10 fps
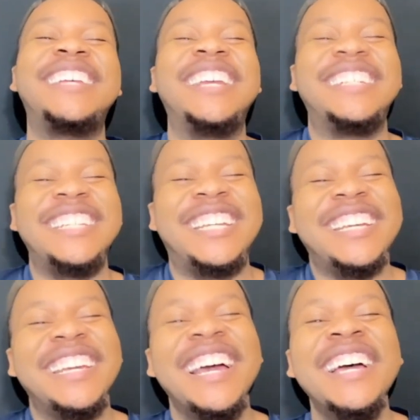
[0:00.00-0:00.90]

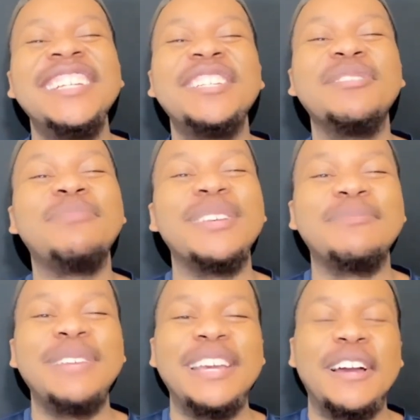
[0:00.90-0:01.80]
she she was supposed
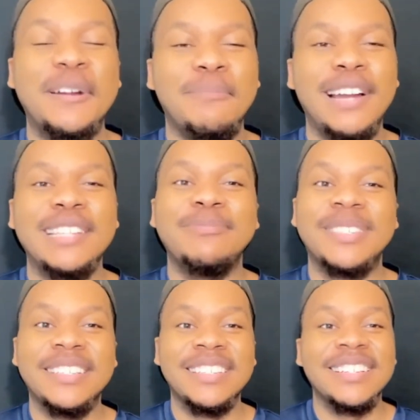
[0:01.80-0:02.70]
to be in her brace
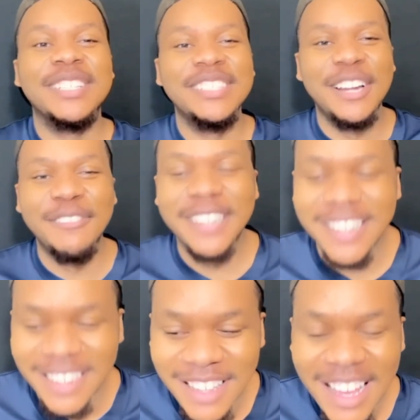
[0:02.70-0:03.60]
position. She over
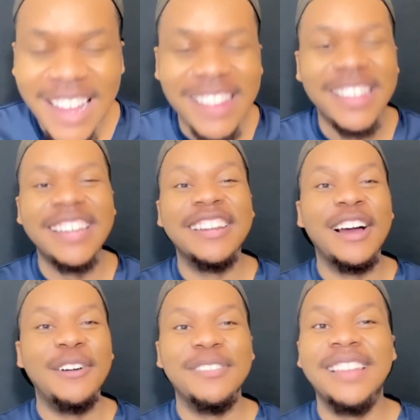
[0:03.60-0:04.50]
here leaning
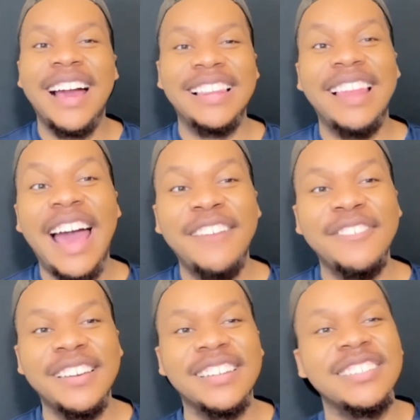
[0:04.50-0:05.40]
over like
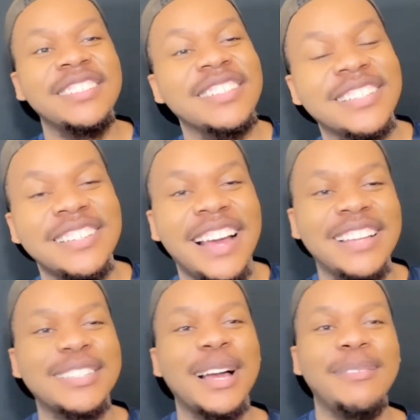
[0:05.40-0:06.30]
laughing because she just could not
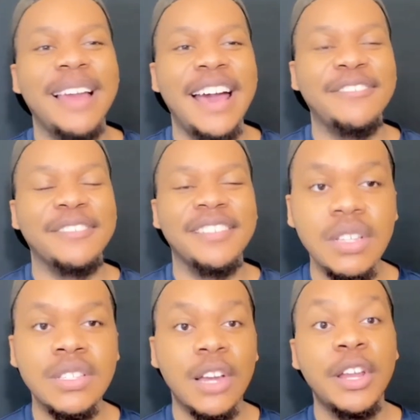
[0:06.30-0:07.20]
stop laughing.
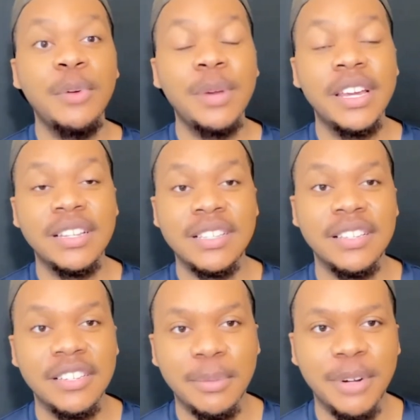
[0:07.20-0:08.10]
So then we get
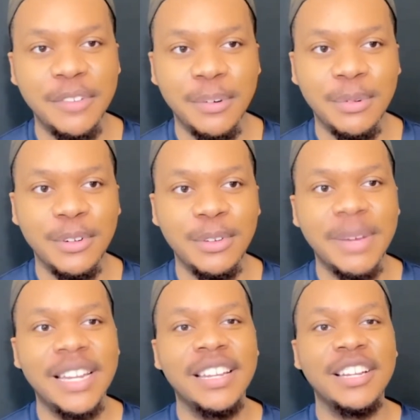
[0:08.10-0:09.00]
into the debriefing room
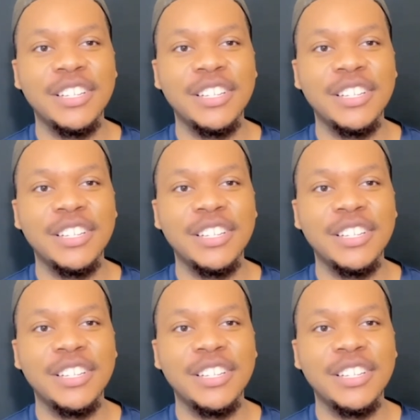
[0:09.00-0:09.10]
and then the